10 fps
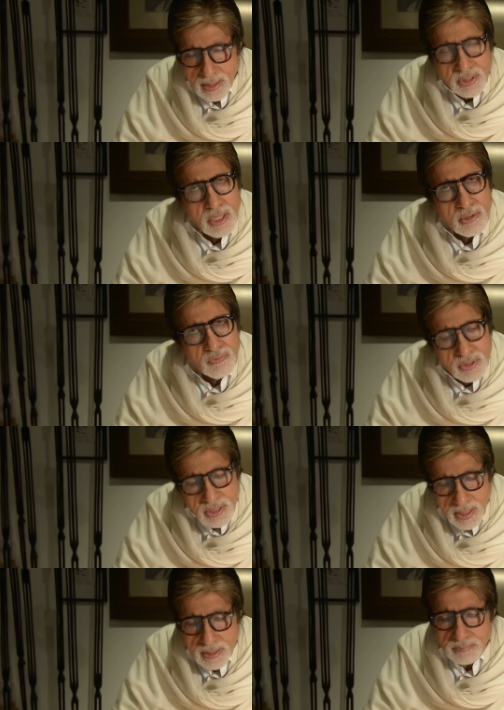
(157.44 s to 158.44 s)
the end of the
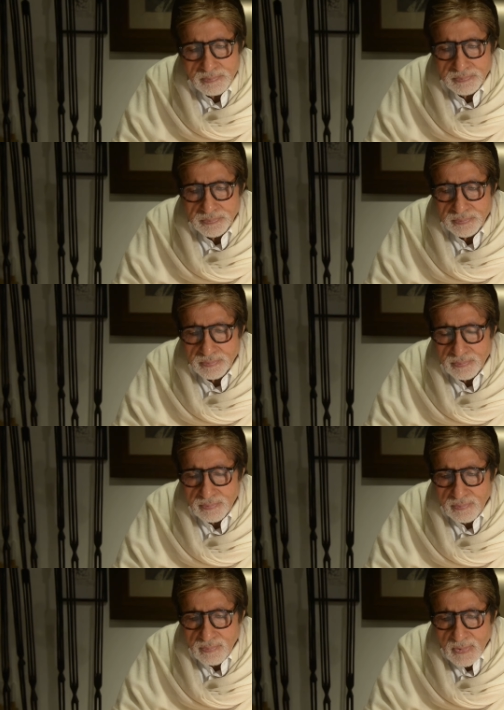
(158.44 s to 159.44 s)
day,
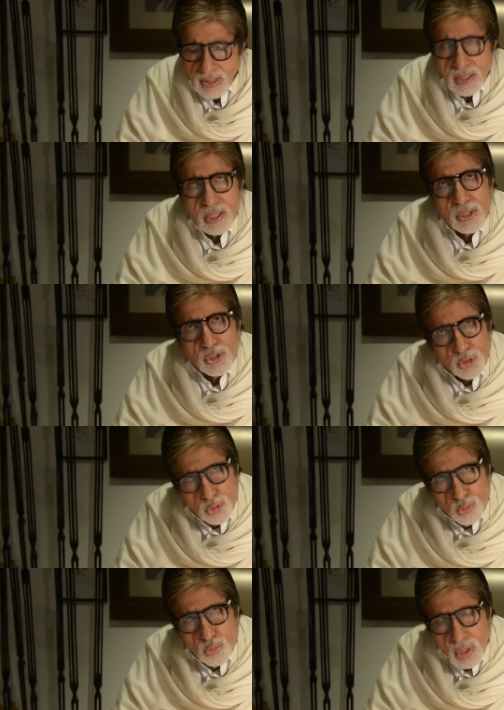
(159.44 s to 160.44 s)

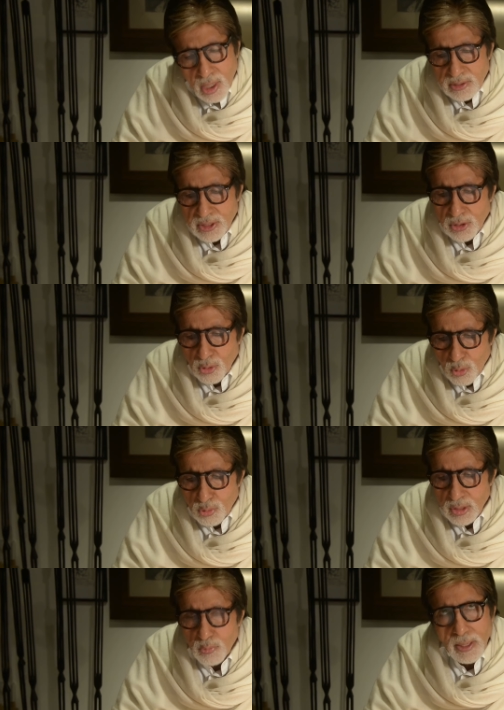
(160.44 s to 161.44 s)
you are the
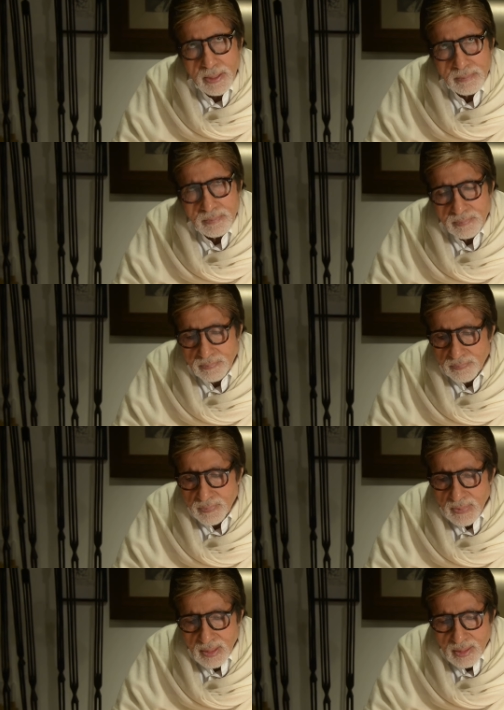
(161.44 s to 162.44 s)
only one
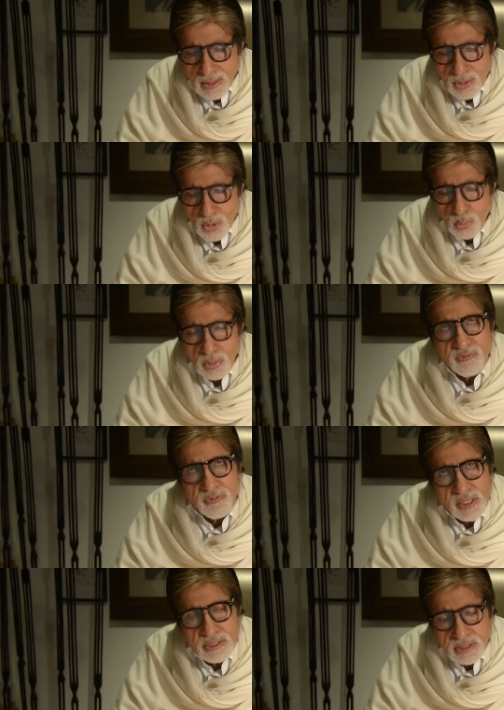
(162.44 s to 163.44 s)
who will
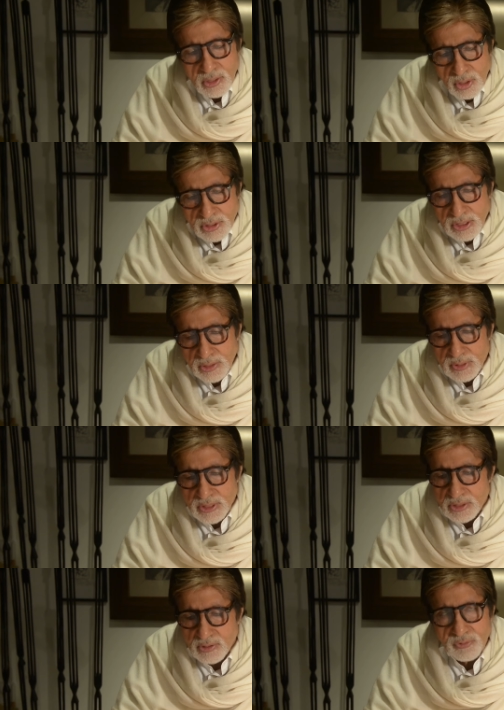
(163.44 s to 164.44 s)
face the
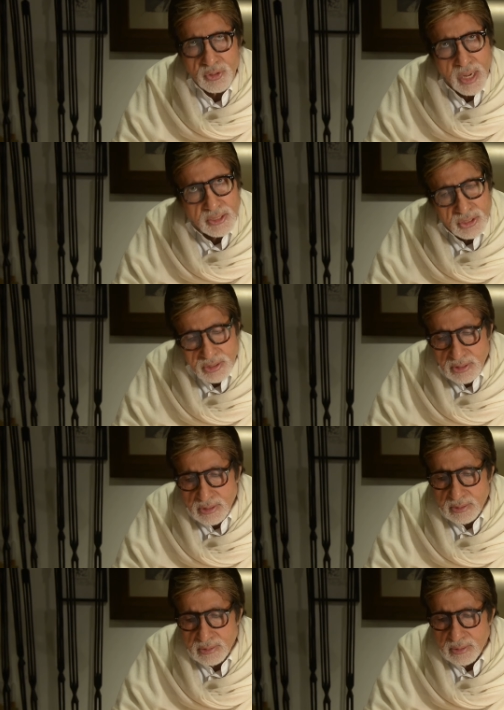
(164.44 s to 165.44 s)
consequences of your
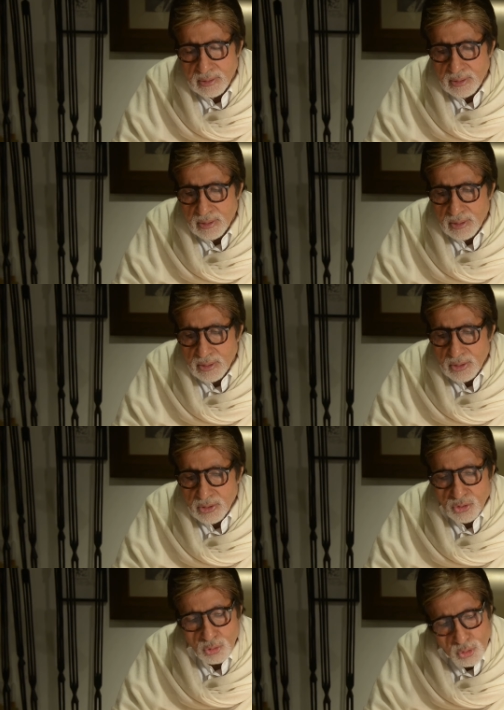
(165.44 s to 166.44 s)
actions.
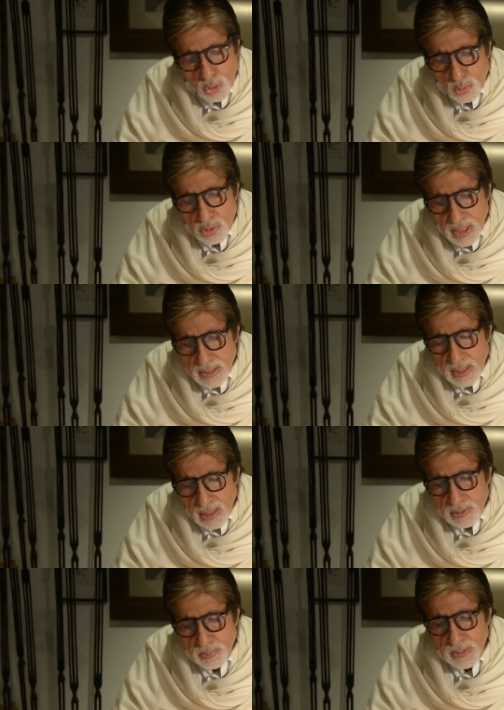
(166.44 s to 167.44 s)
So don't let
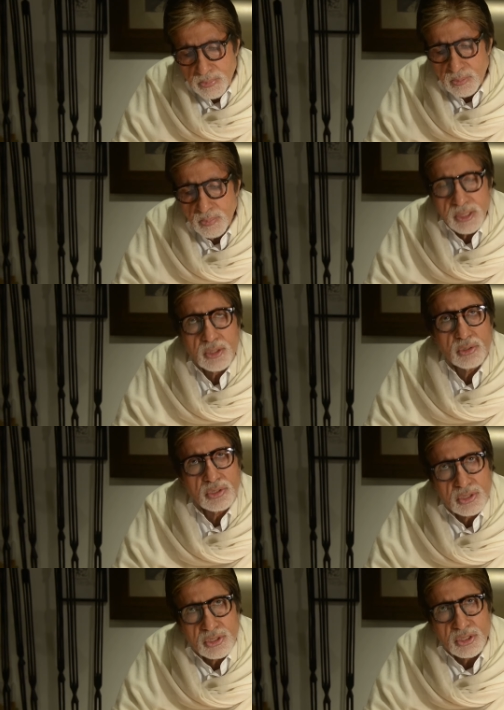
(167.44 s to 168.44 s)
other people make your
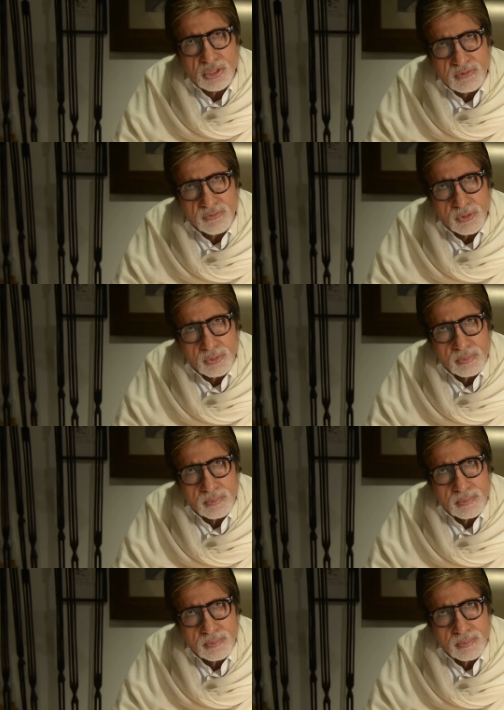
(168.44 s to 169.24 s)
decisions for you.